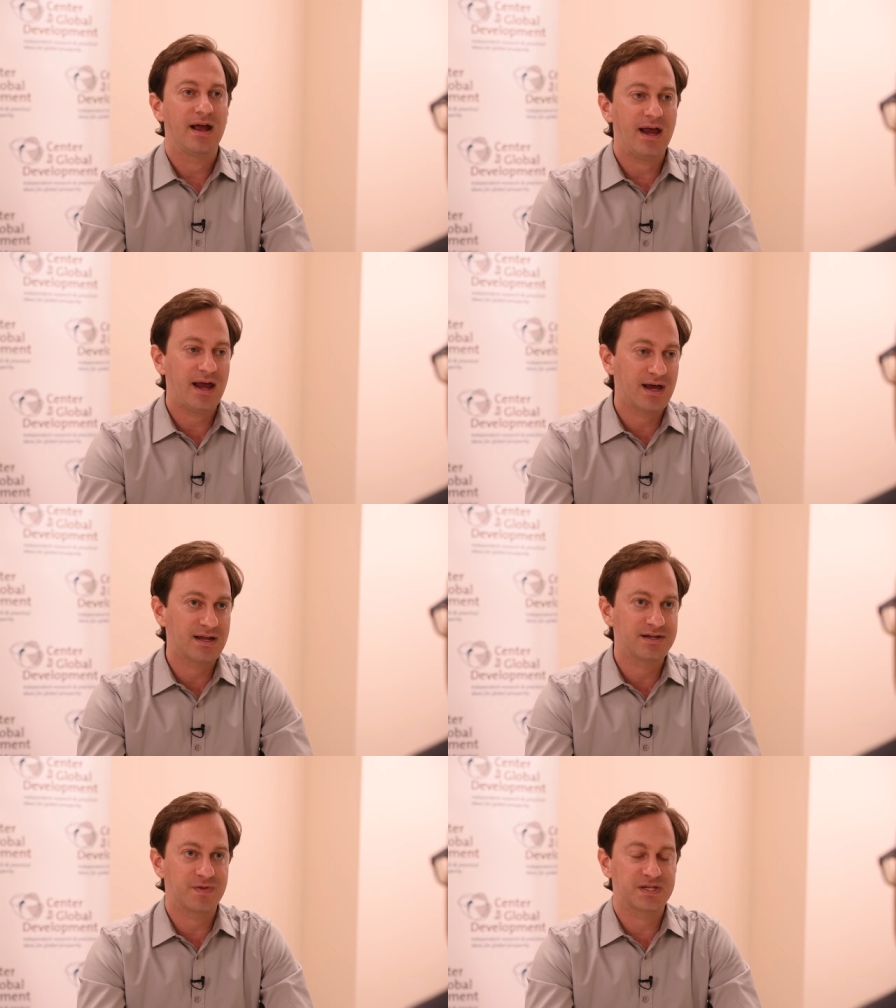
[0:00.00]

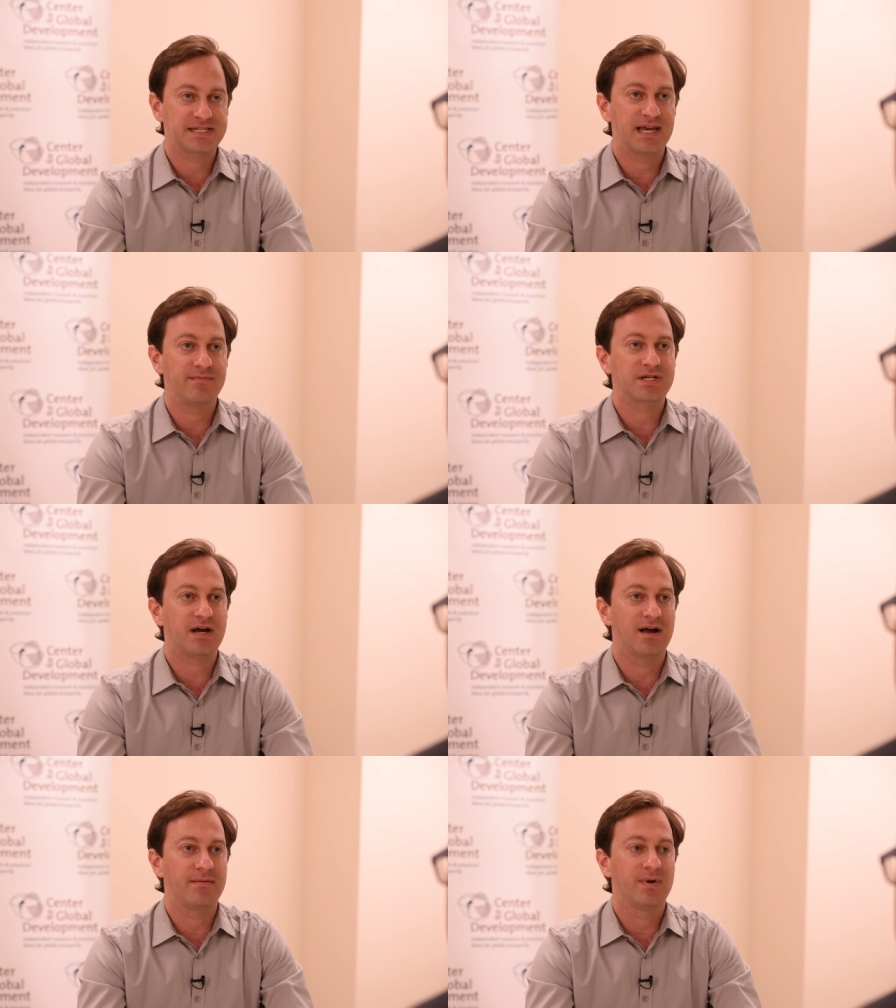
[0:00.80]
And at the same
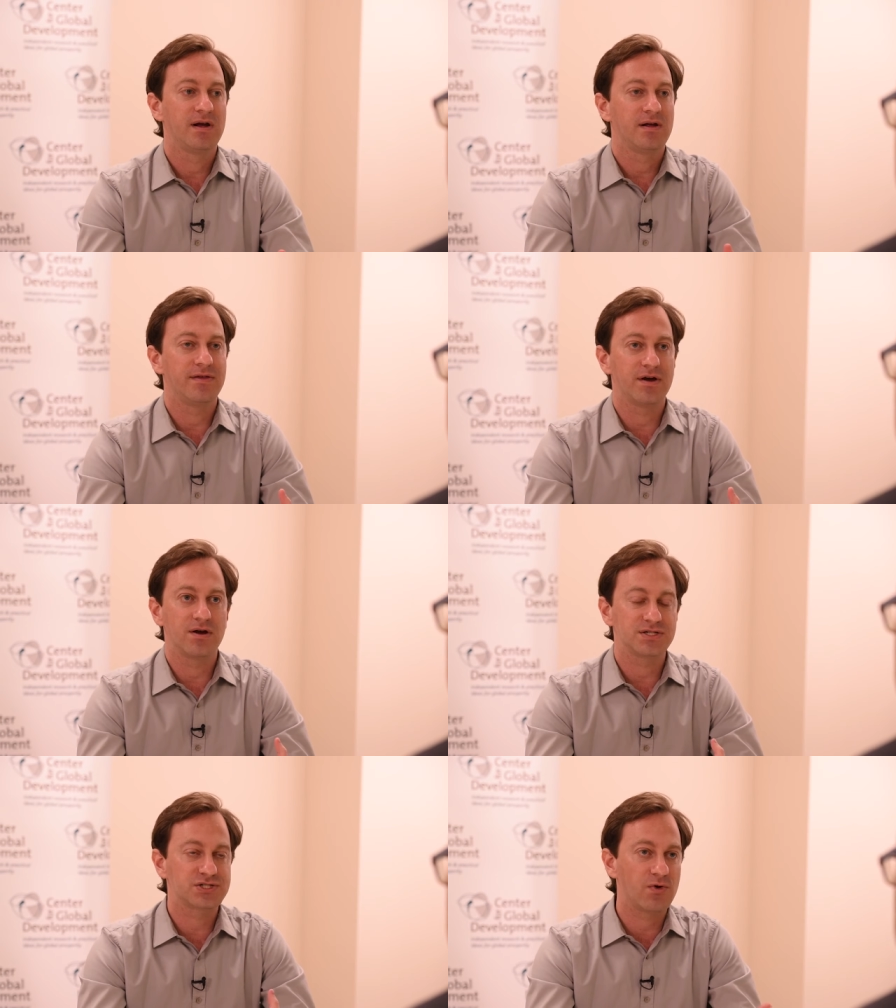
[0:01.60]
time,
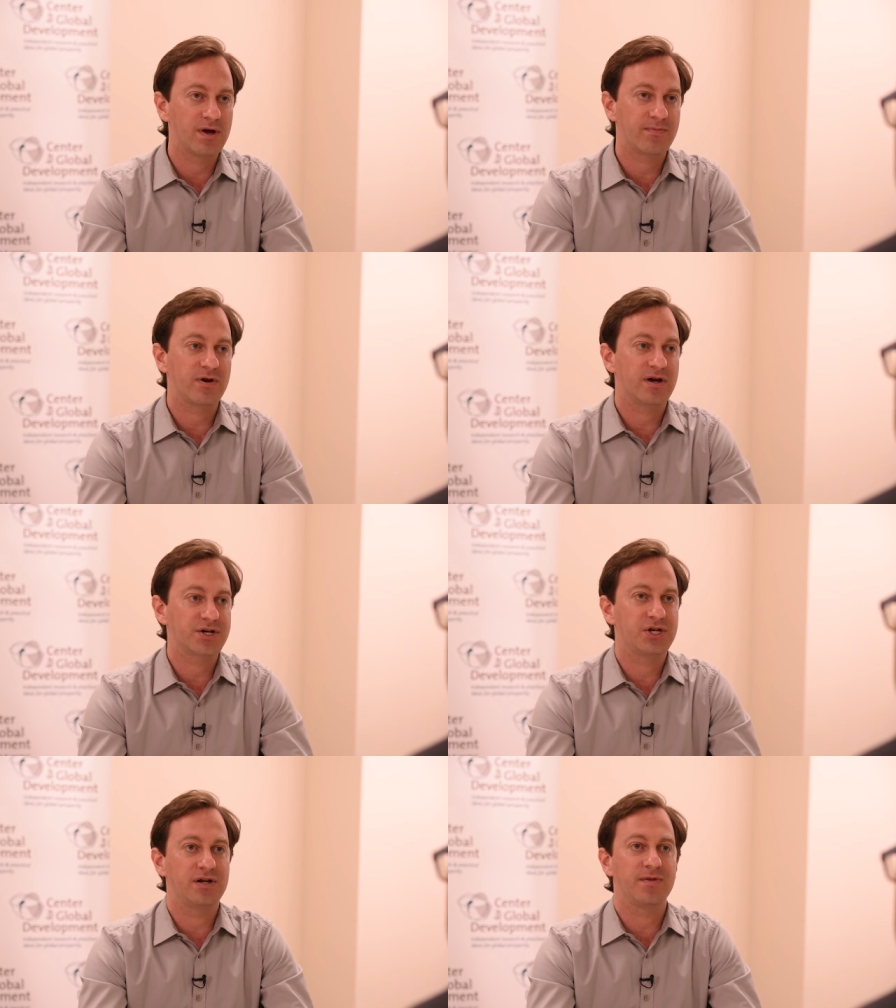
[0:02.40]
their soy
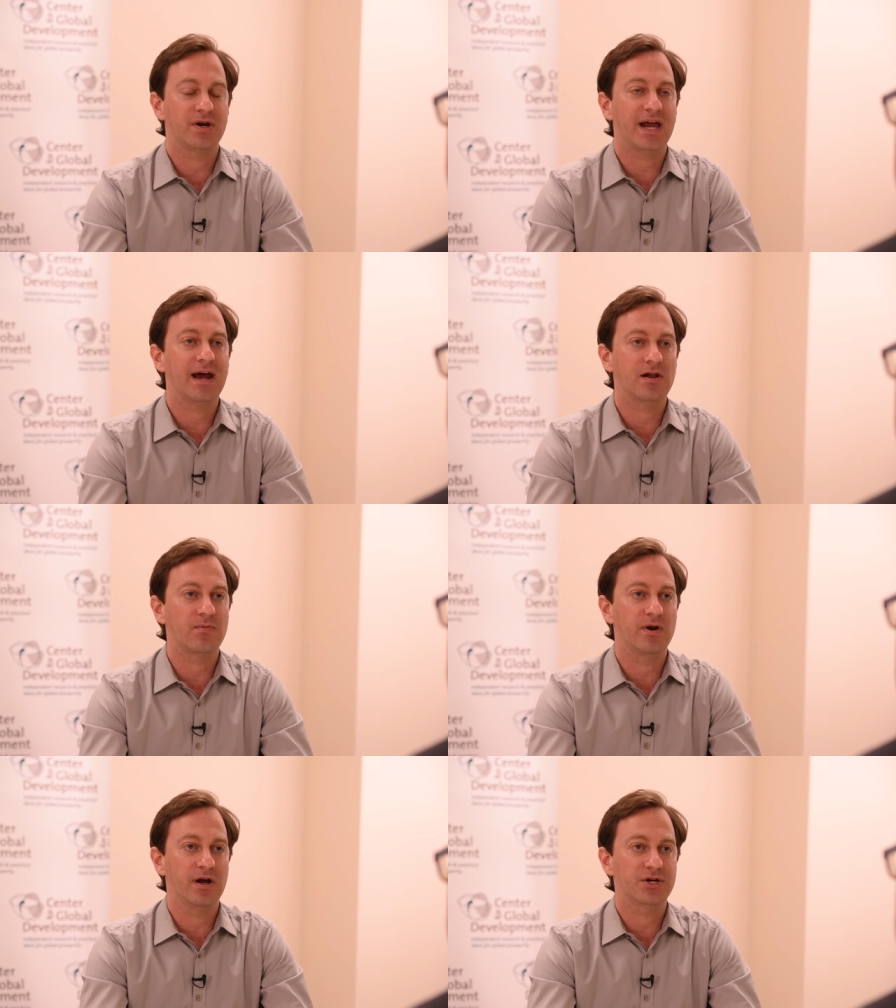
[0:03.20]
production and their cattle
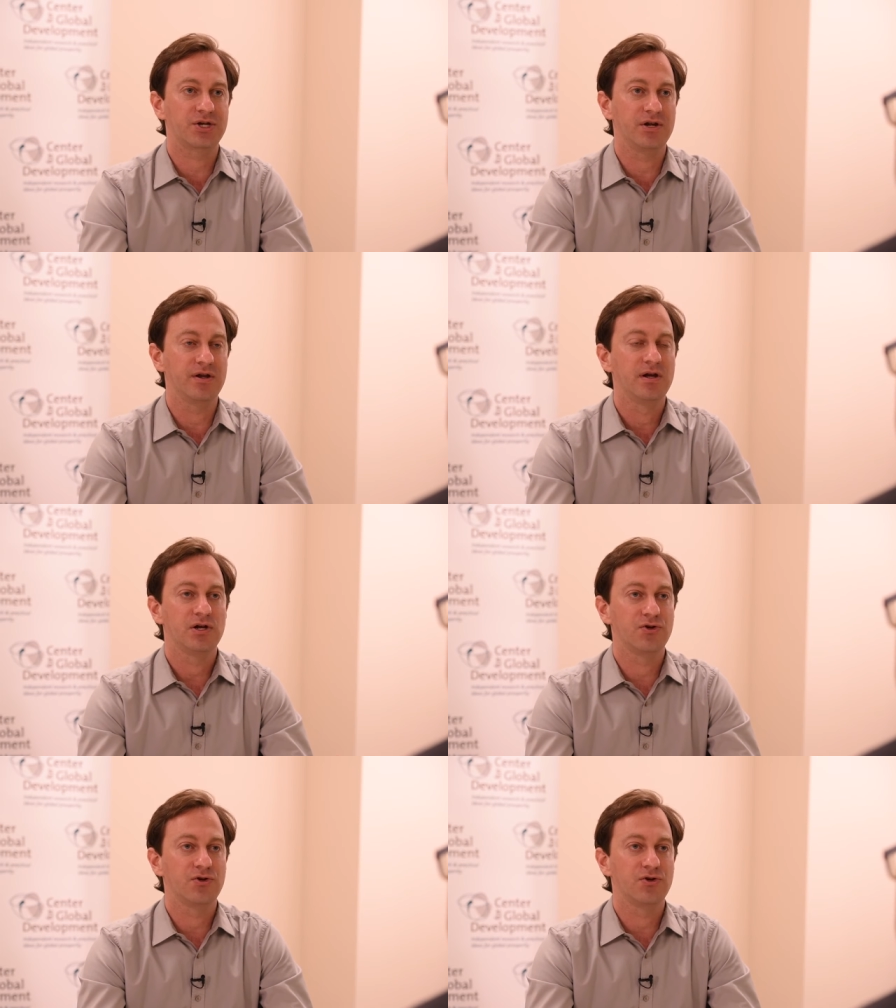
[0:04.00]
production